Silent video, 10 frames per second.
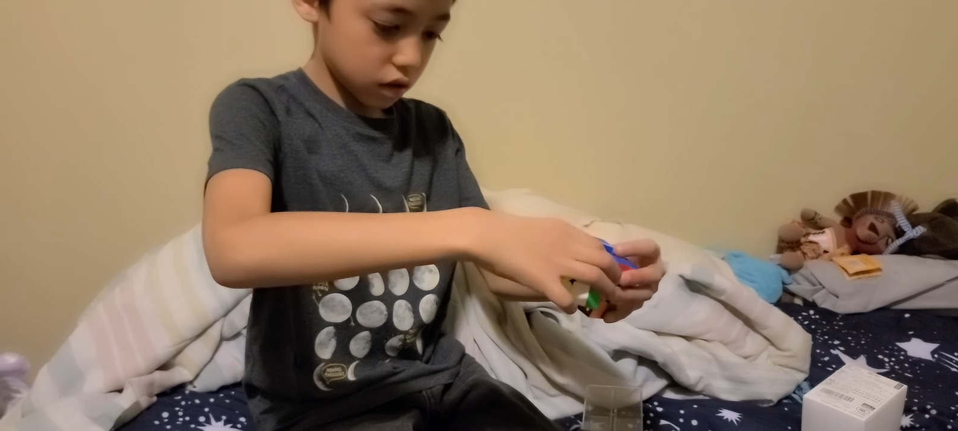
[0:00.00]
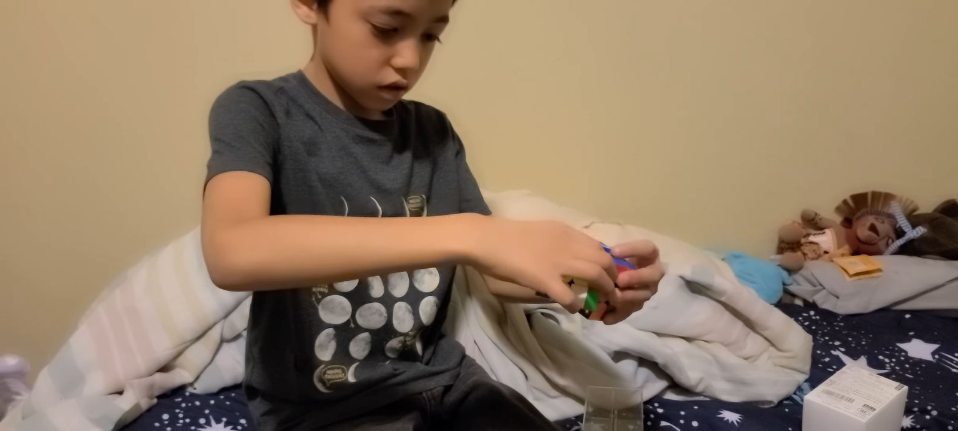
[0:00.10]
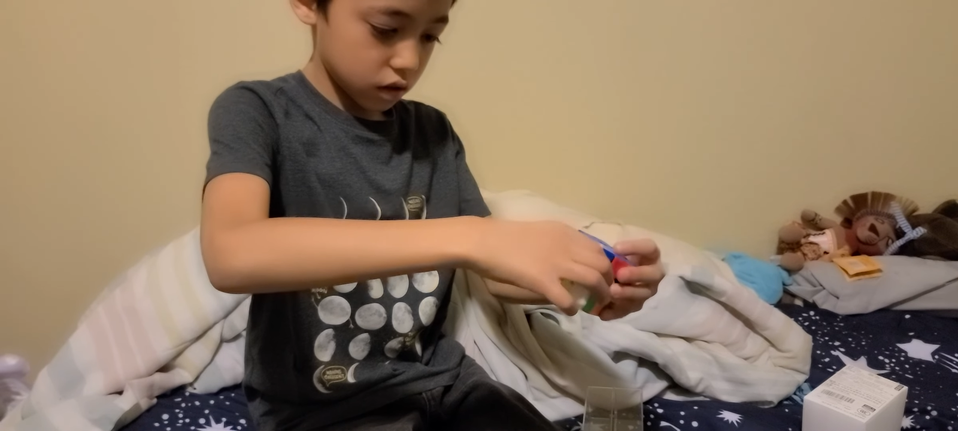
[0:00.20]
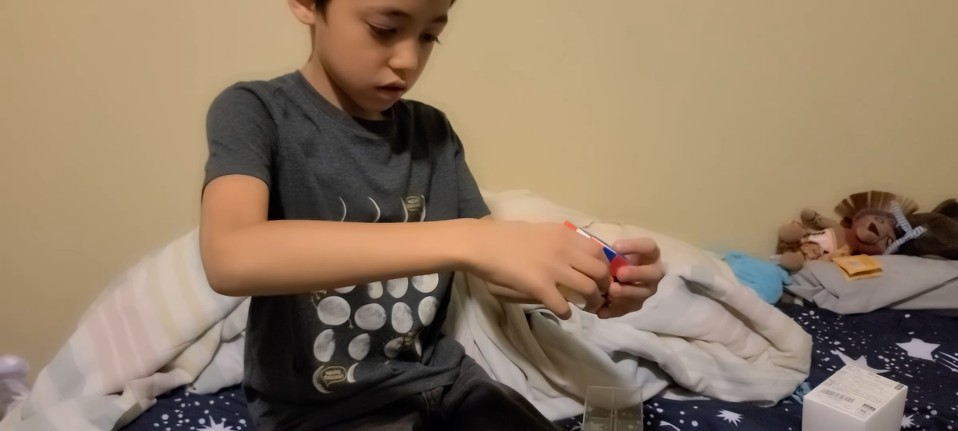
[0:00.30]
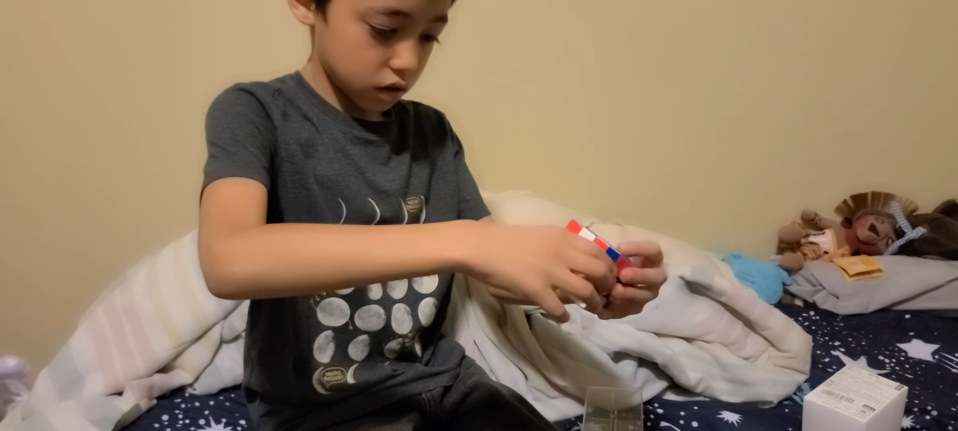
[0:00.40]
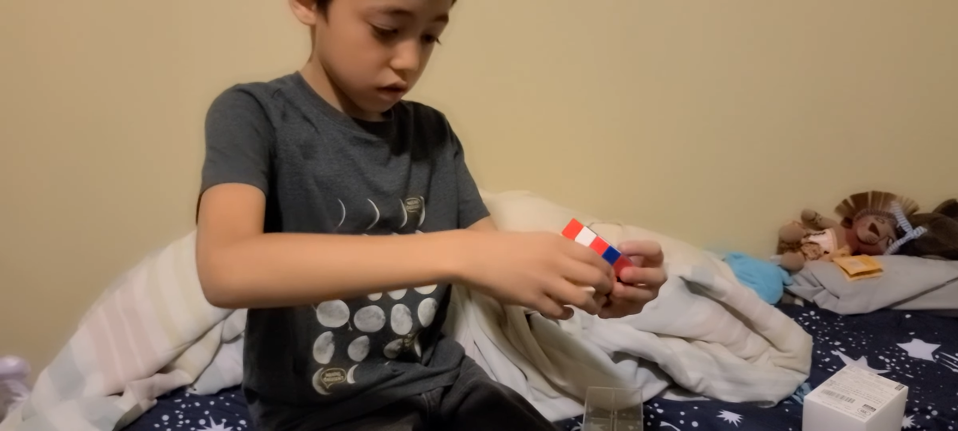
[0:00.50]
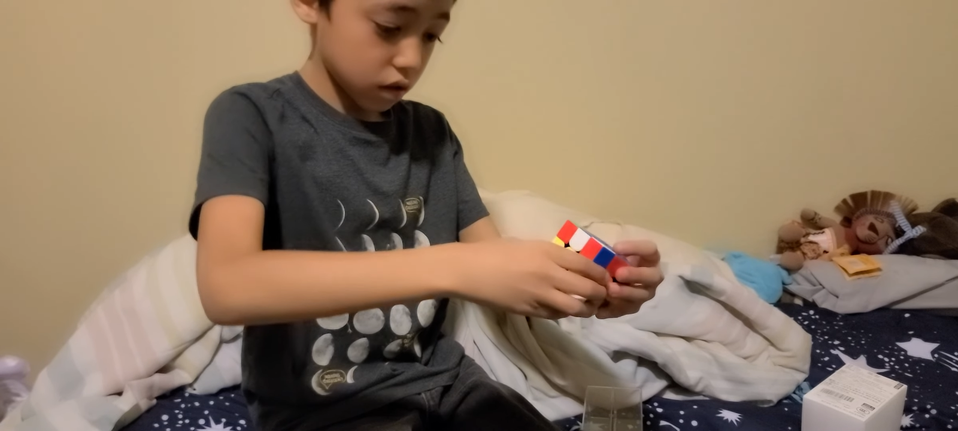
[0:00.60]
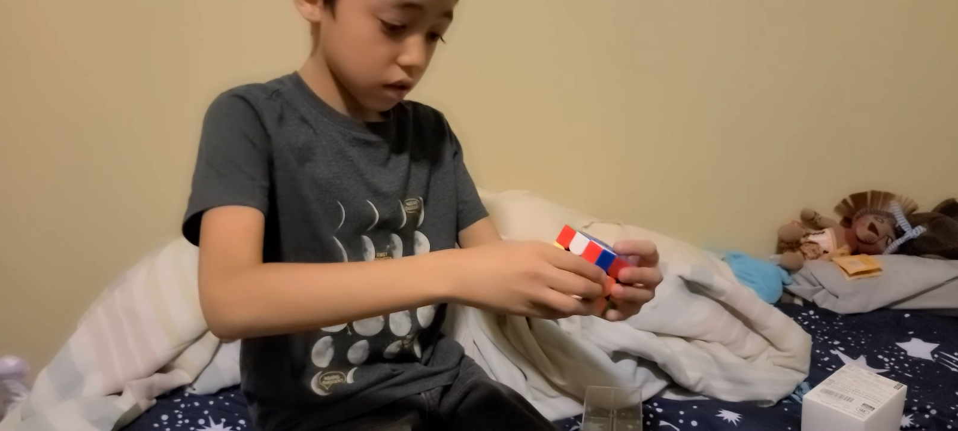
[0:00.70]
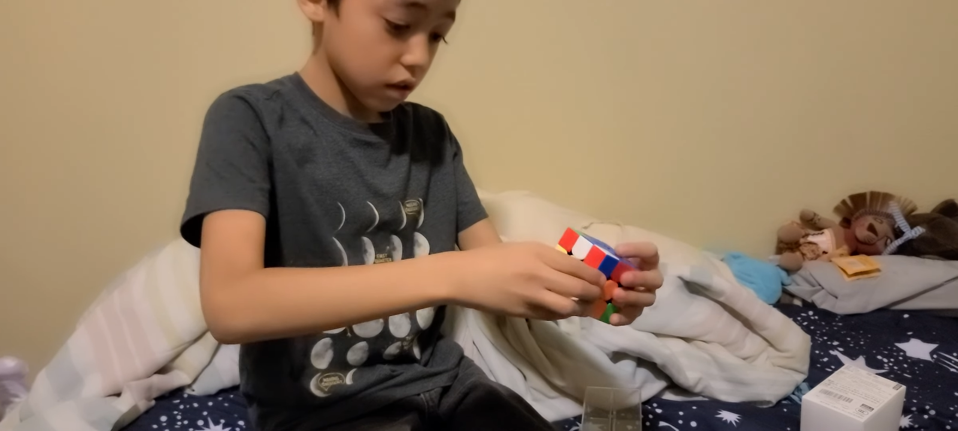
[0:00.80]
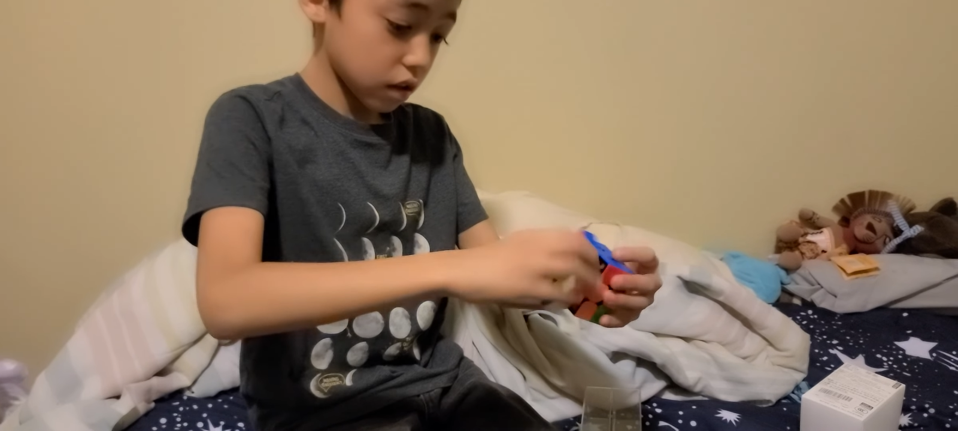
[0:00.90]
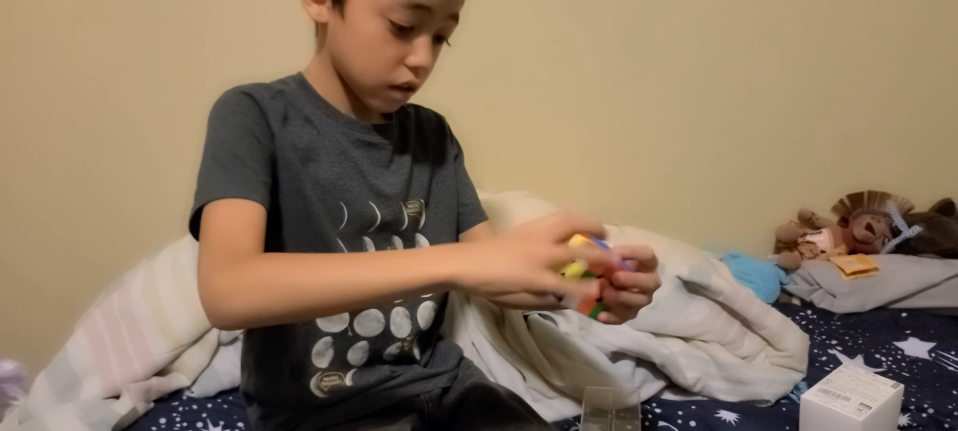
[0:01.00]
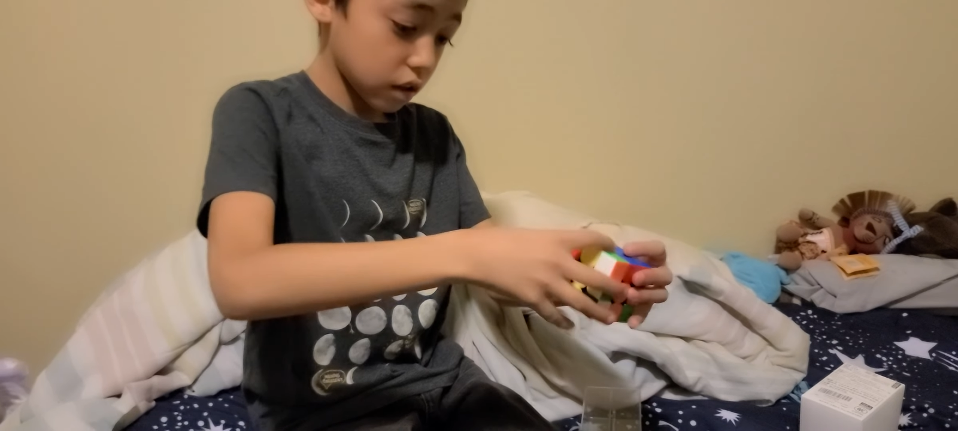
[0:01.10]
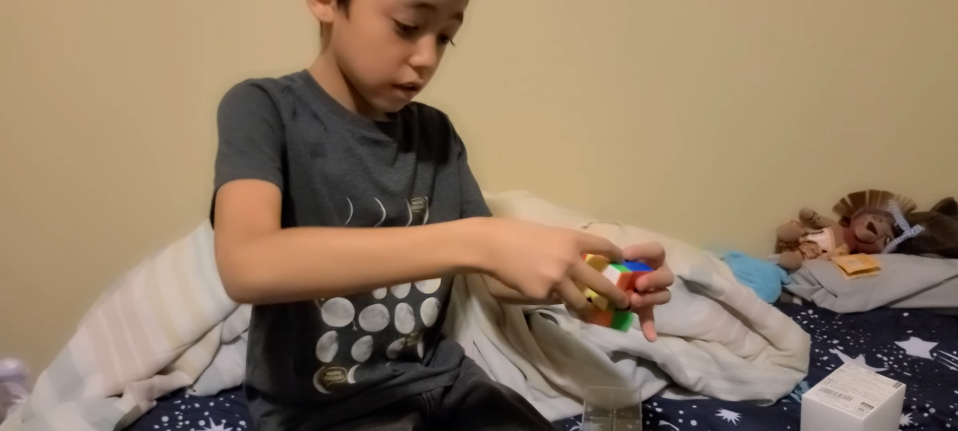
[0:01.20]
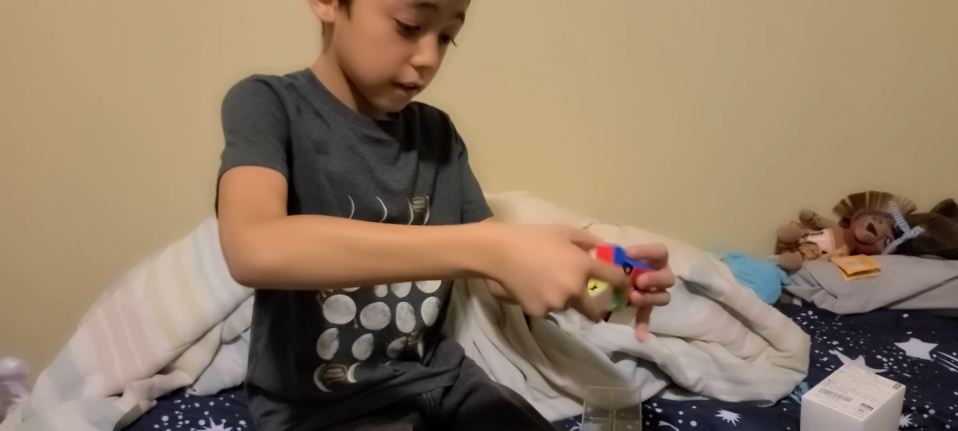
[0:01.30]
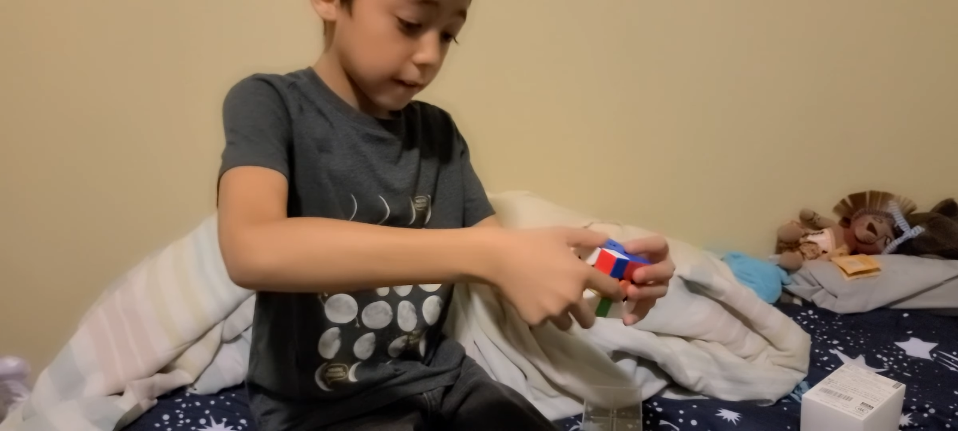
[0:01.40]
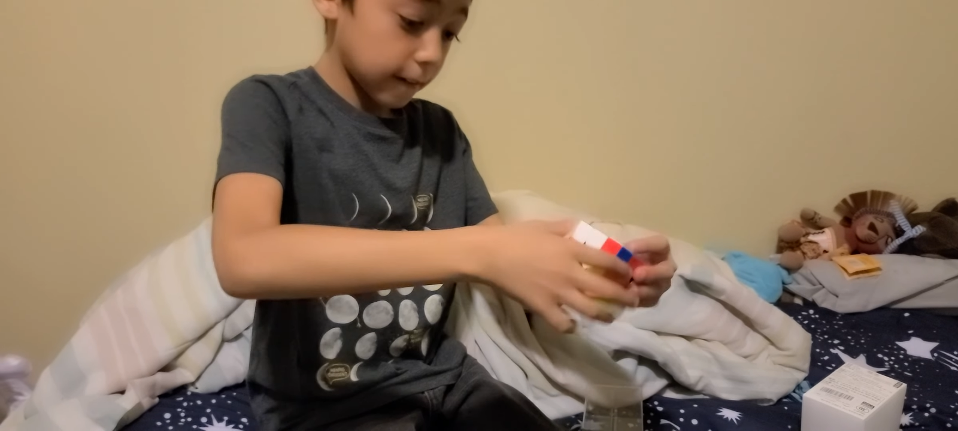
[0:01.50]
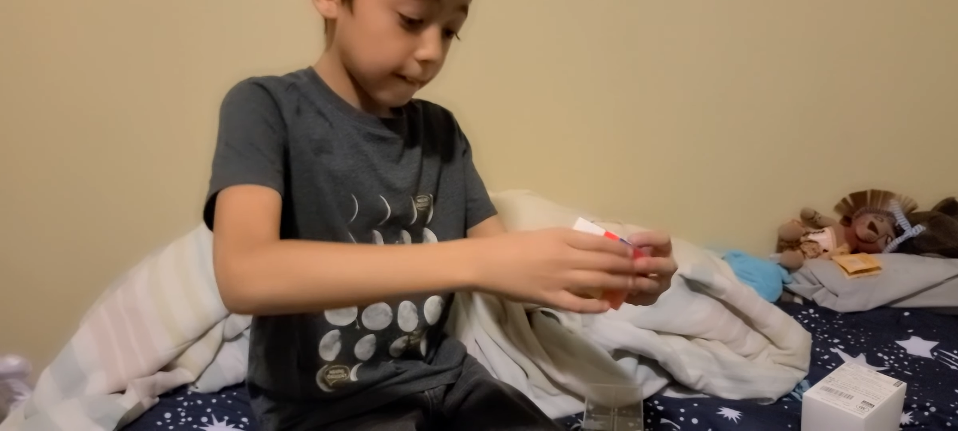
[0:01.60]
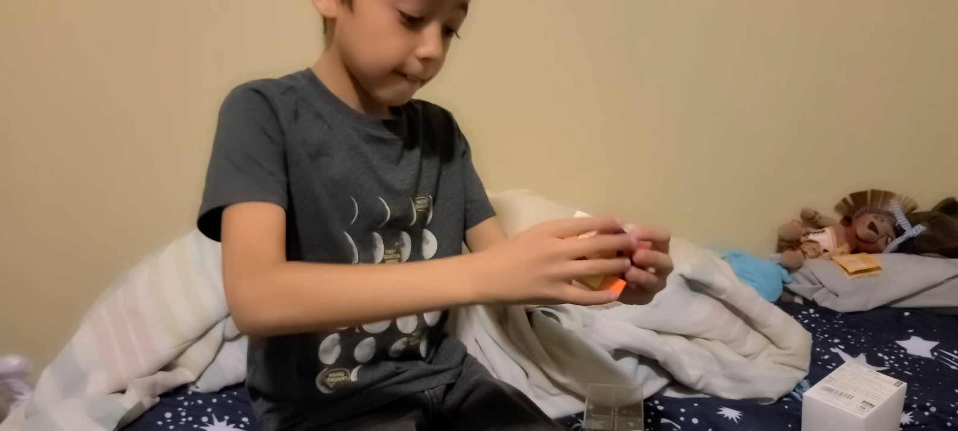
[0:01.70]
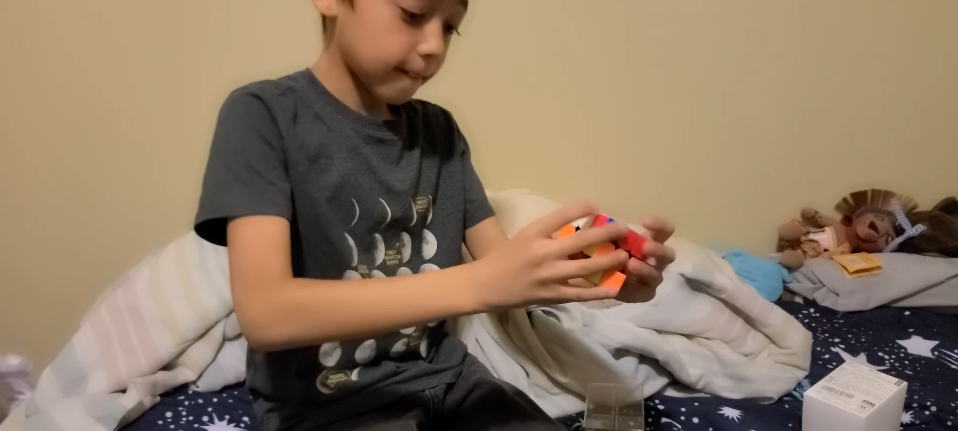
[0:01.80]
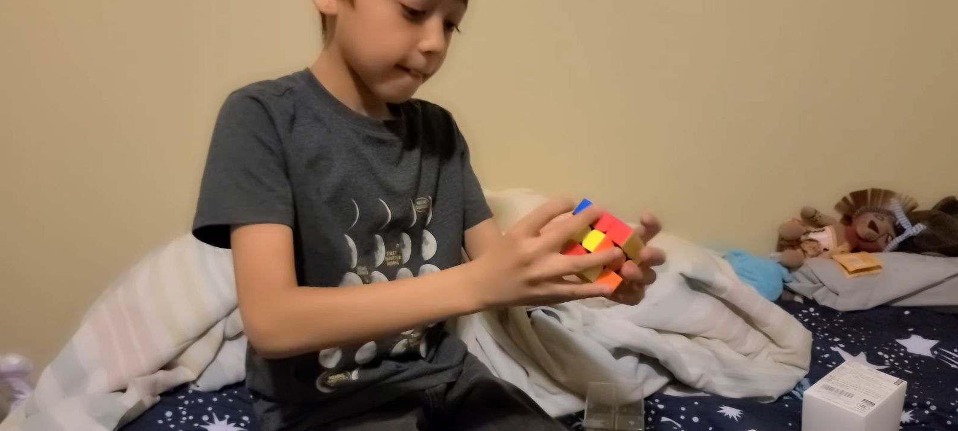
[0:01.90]
Yeah, you have no idea what's going on,
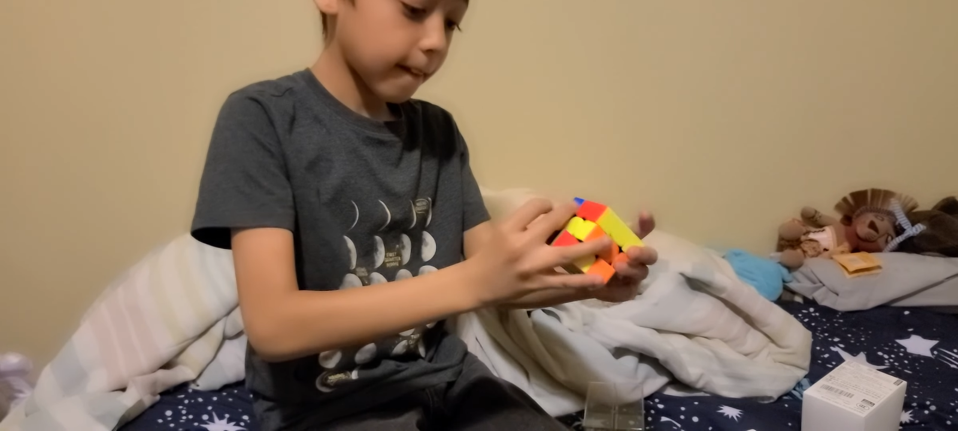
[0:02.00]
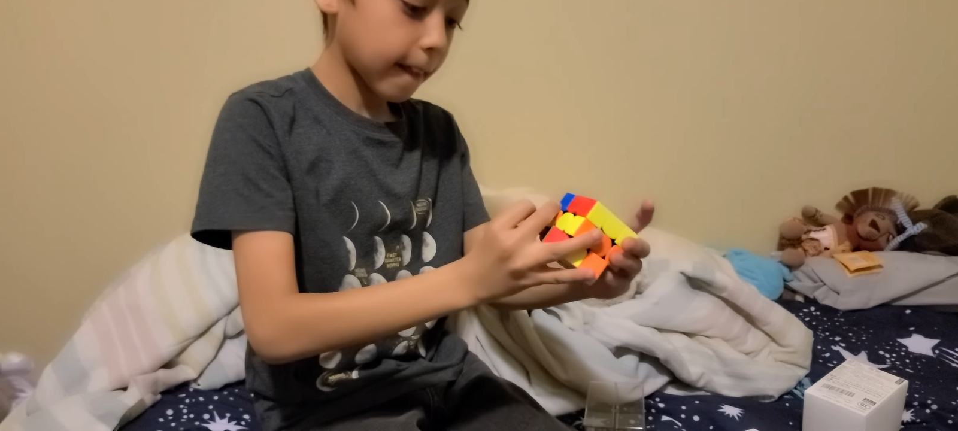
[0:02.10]
you know.